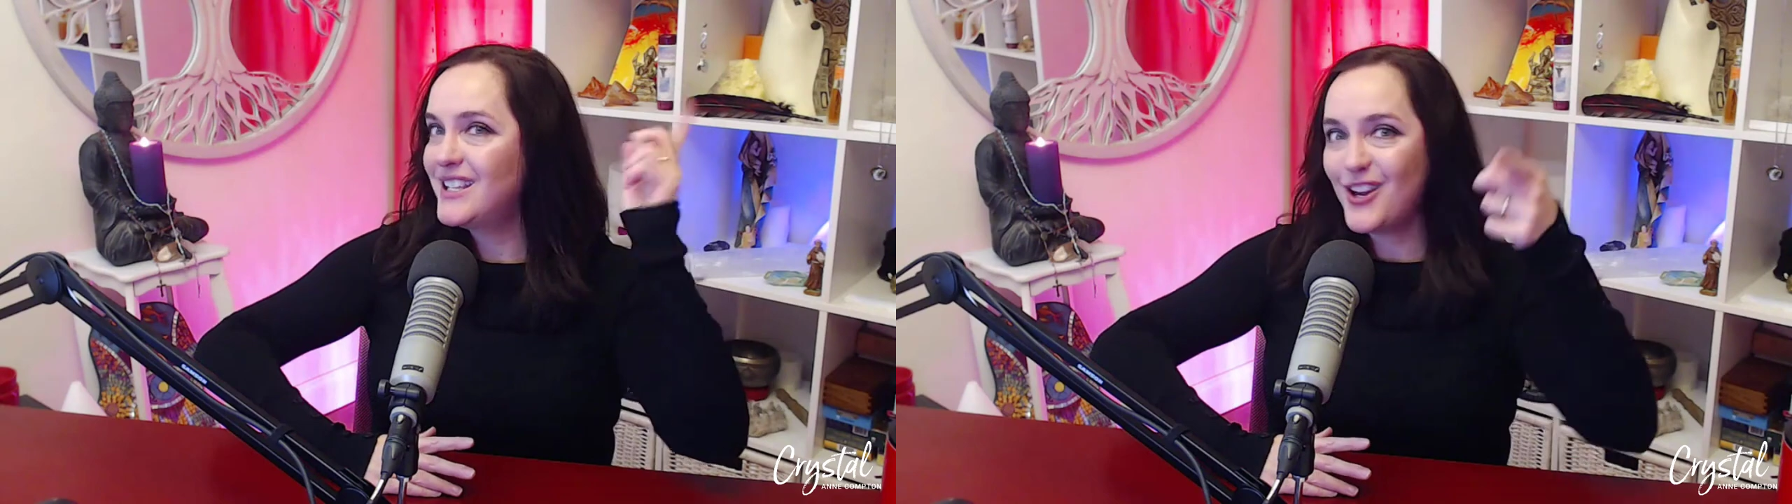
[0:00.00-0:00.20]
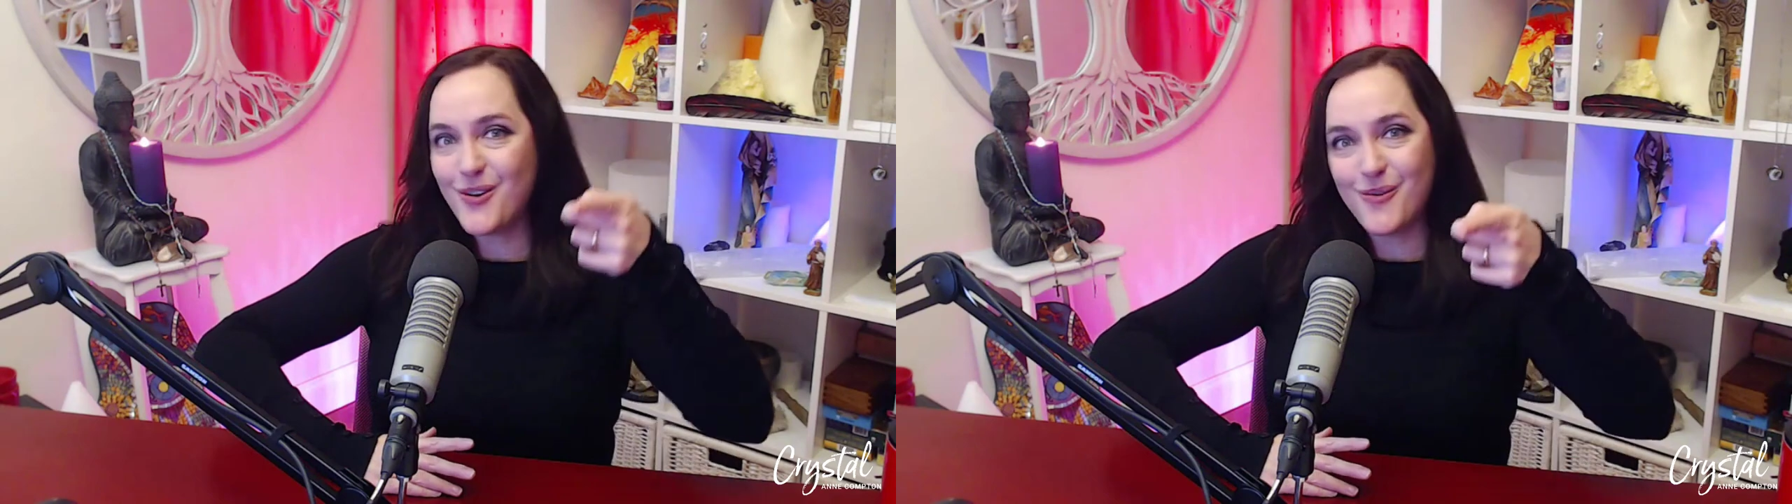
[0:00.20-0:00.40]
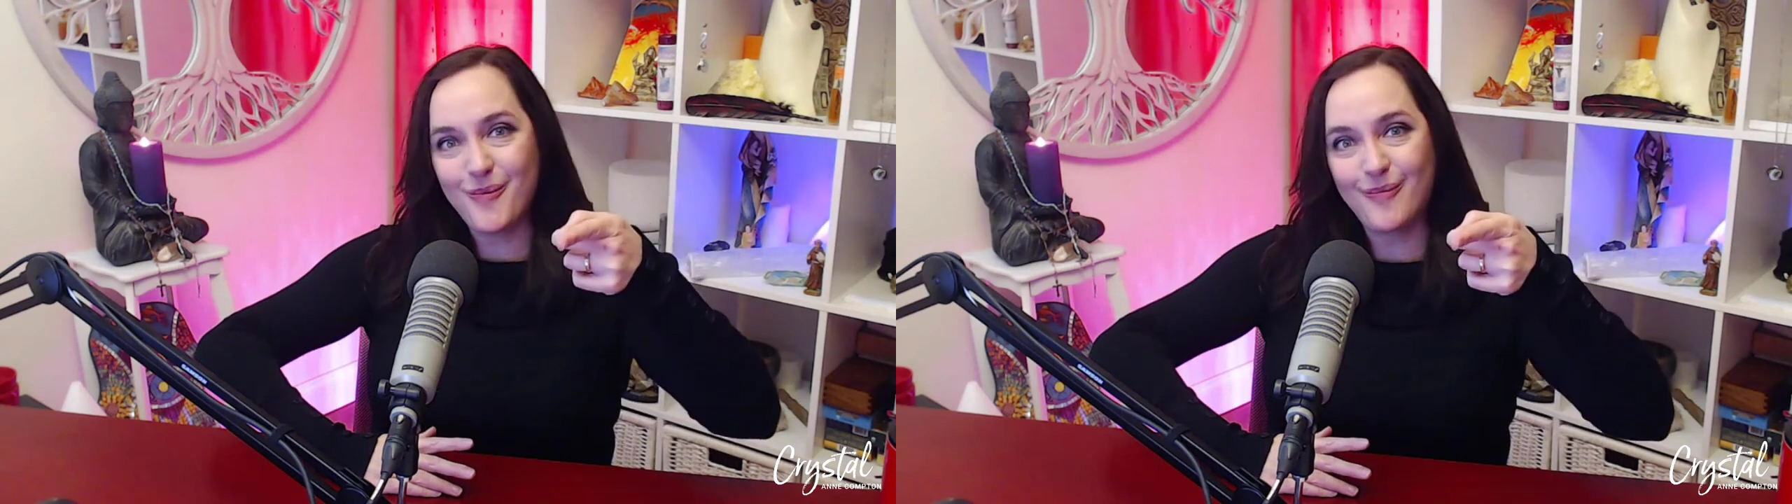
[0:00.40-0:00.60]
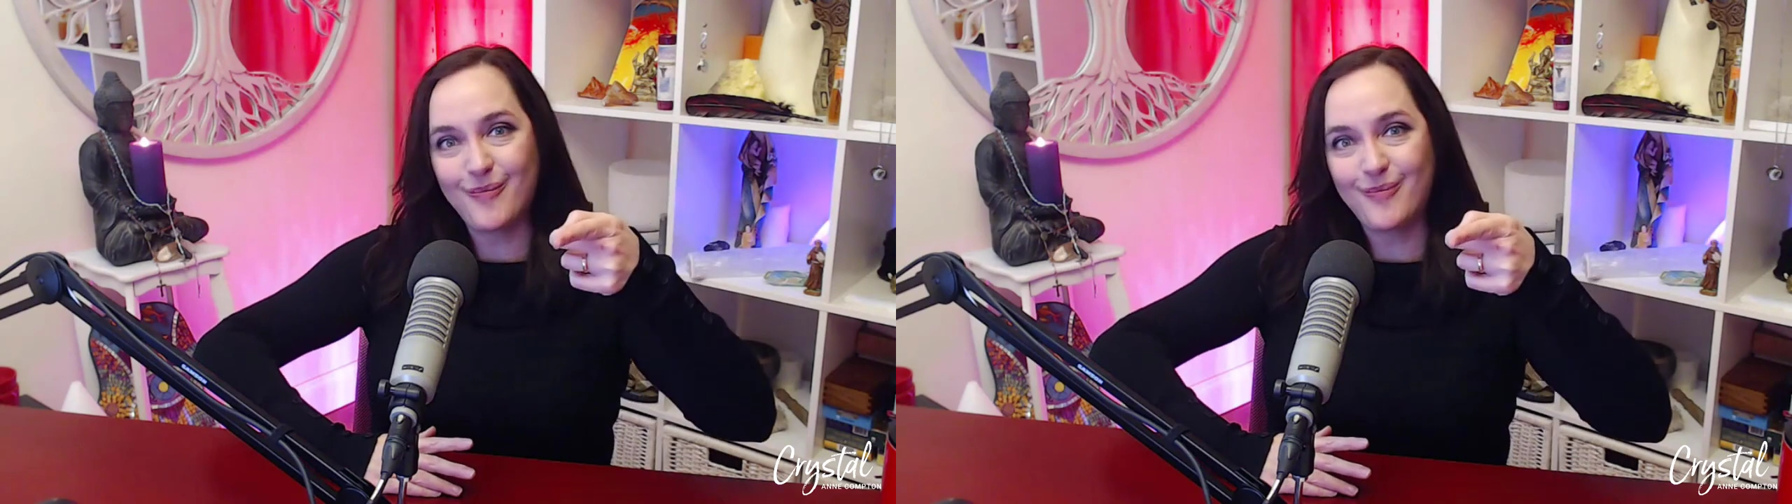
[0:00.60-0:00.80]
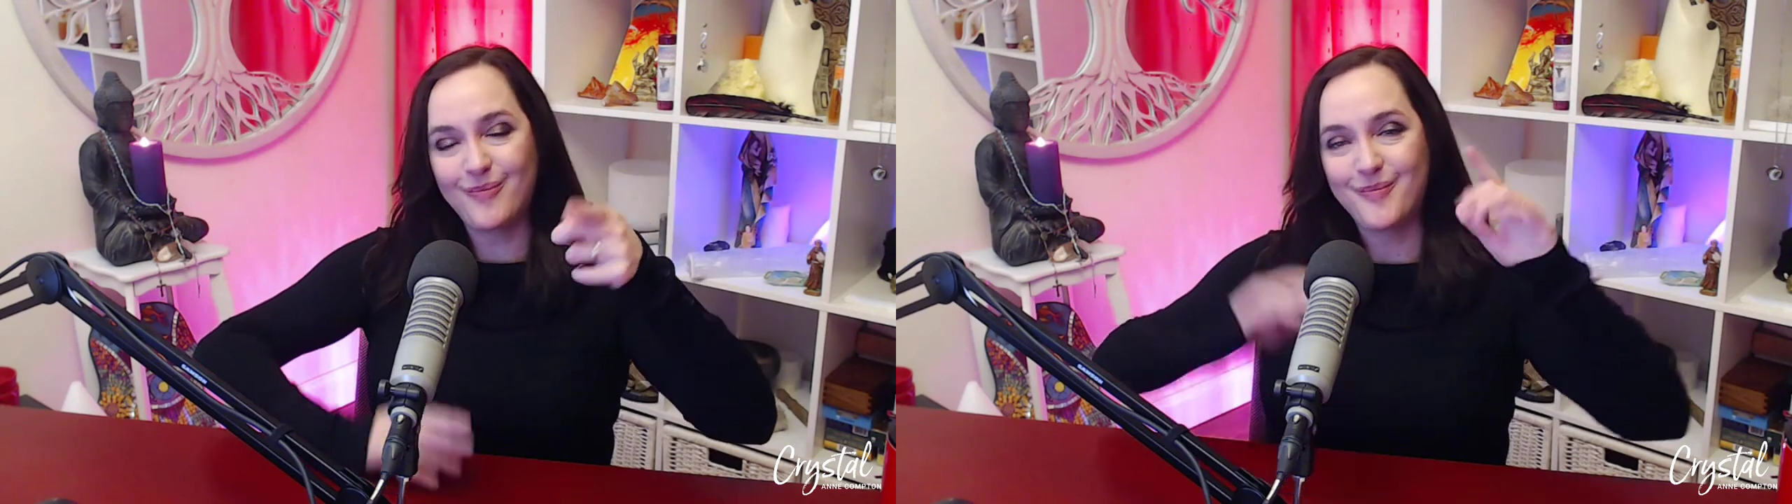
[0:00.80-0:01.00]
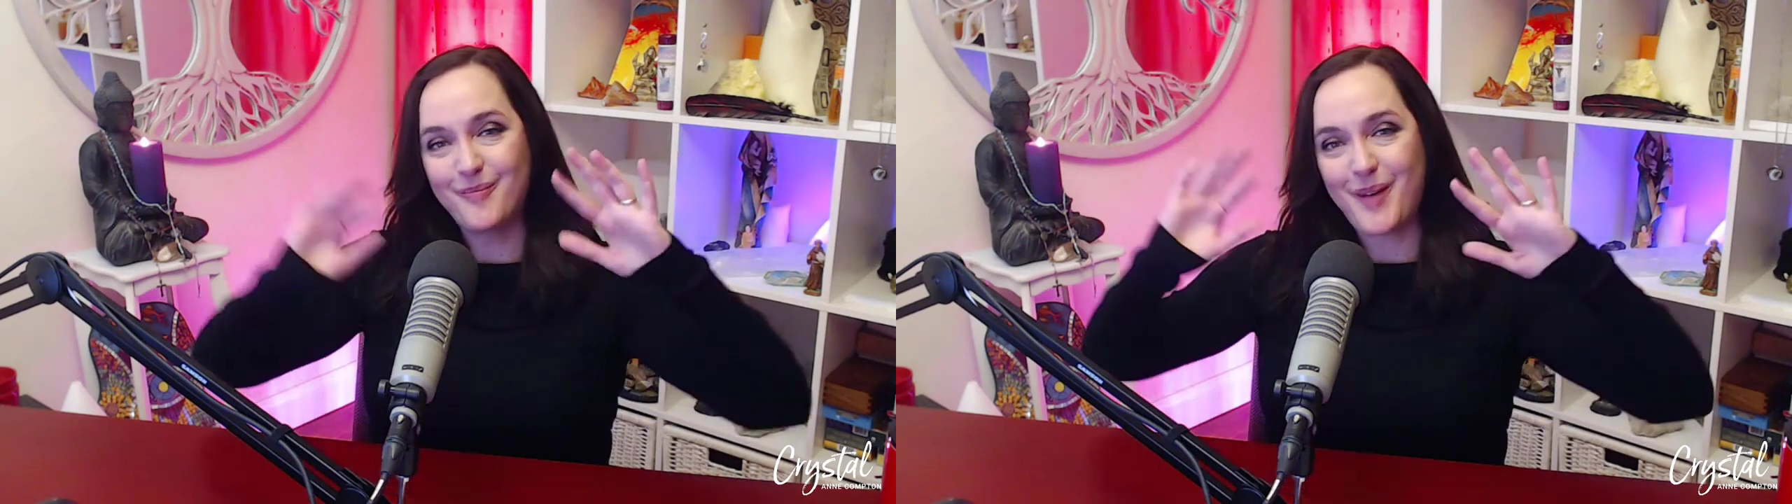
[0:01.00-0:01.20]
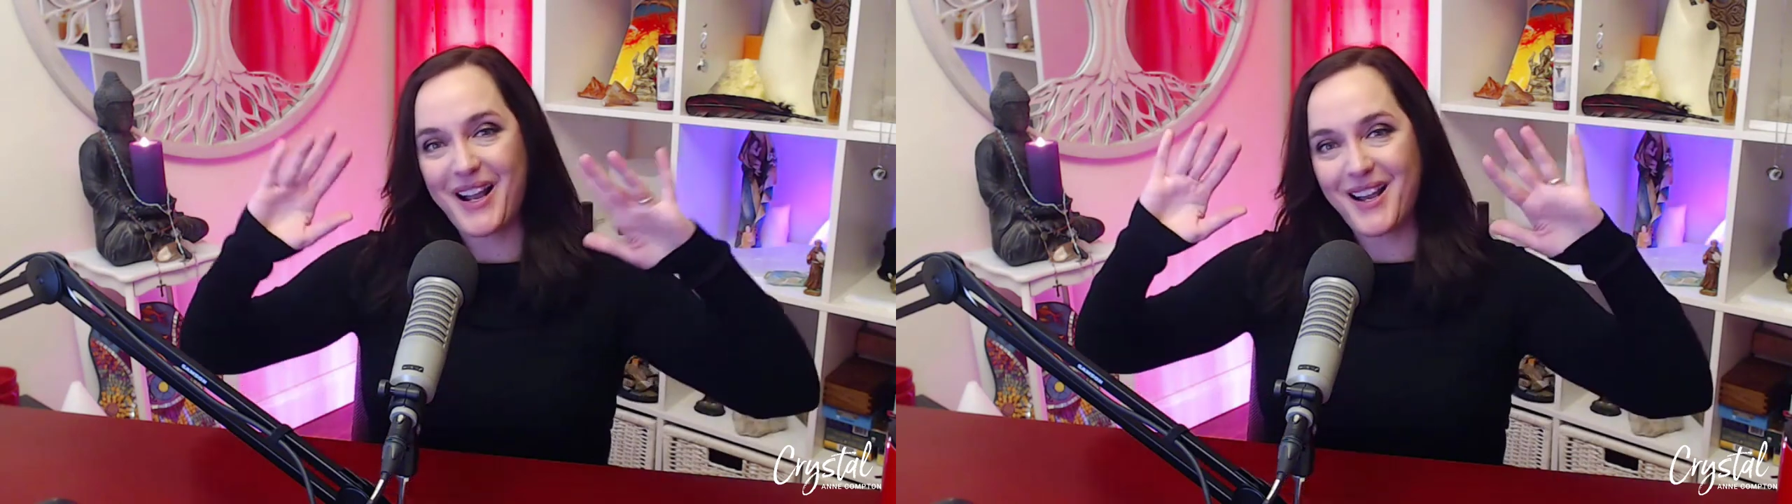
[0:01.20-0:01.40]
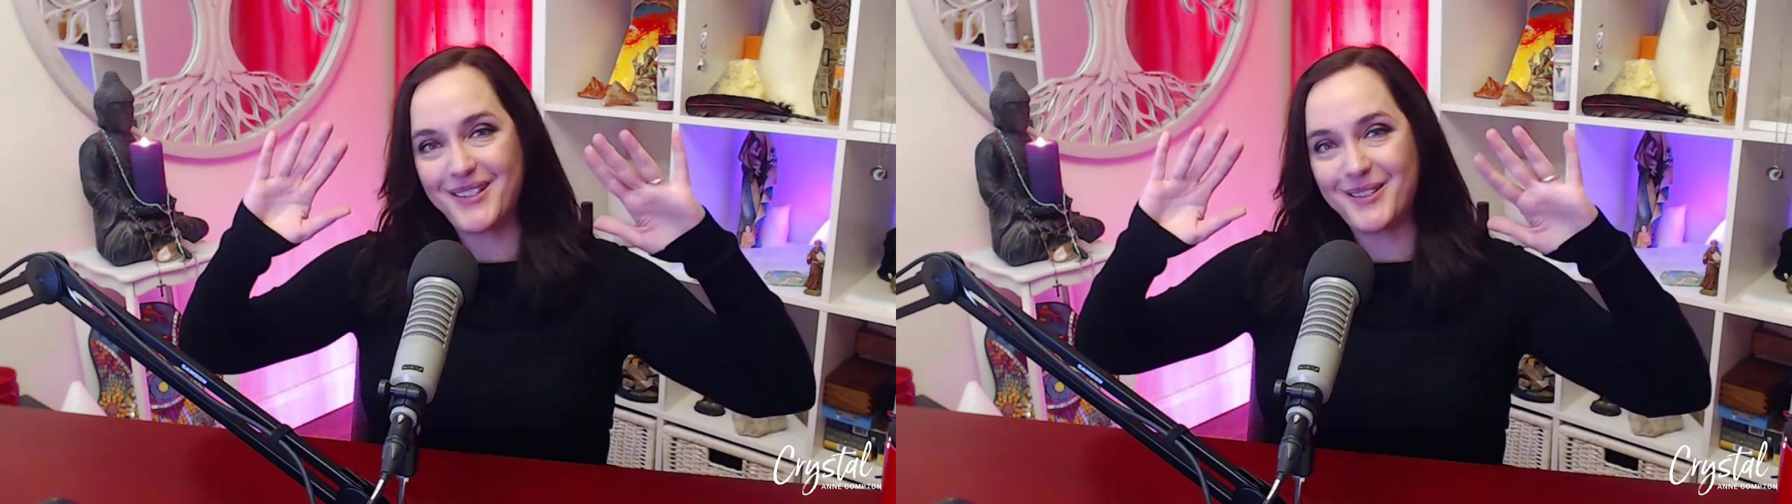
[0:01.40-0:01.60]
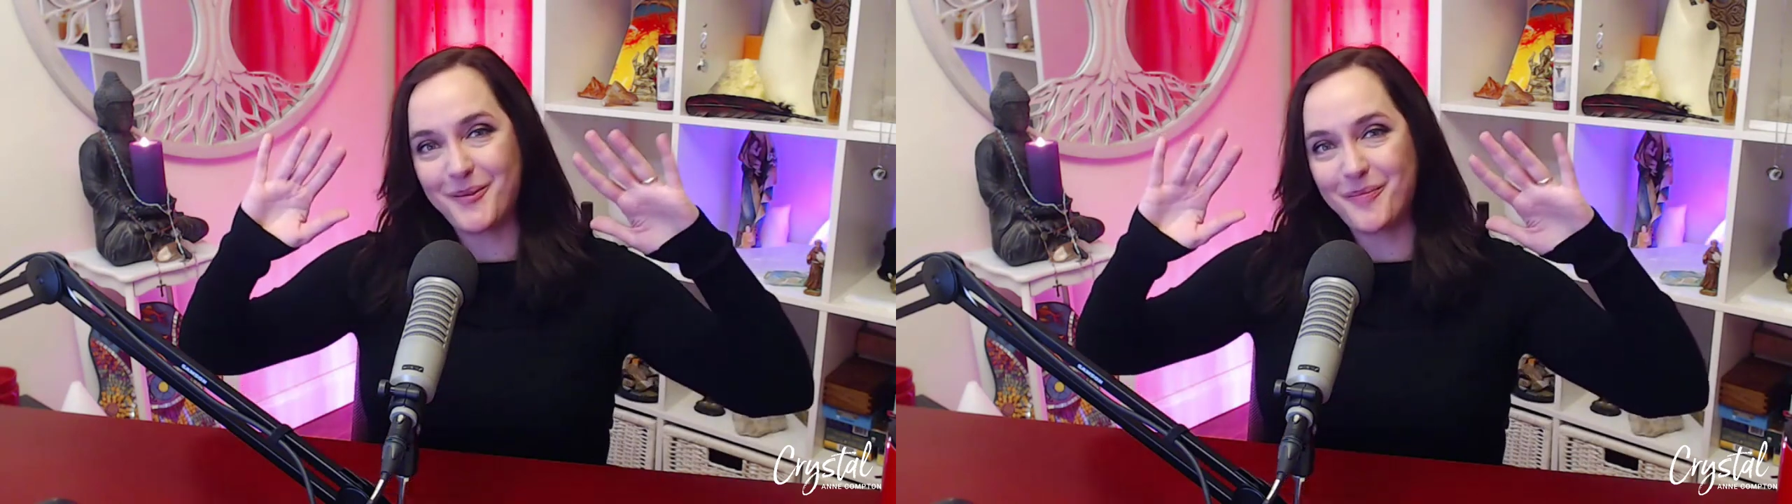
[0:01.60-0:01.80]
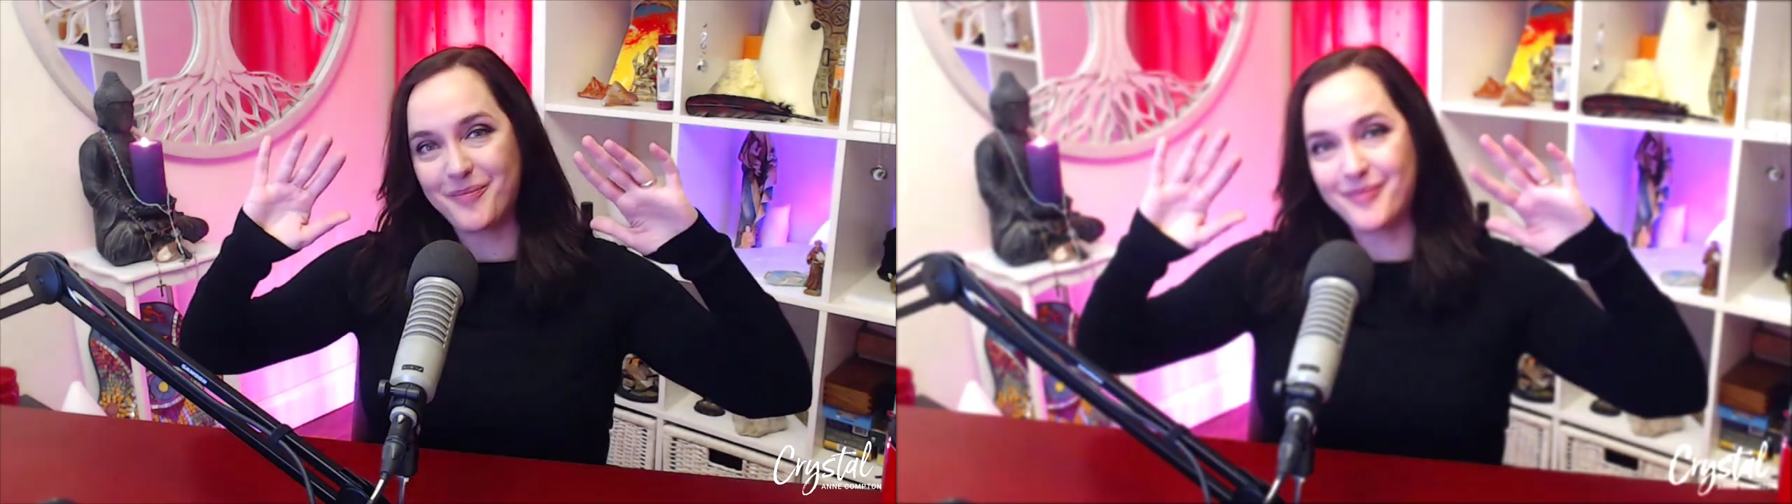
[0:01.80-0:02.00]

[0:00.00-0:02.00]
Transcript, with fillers: you. Bye, guys.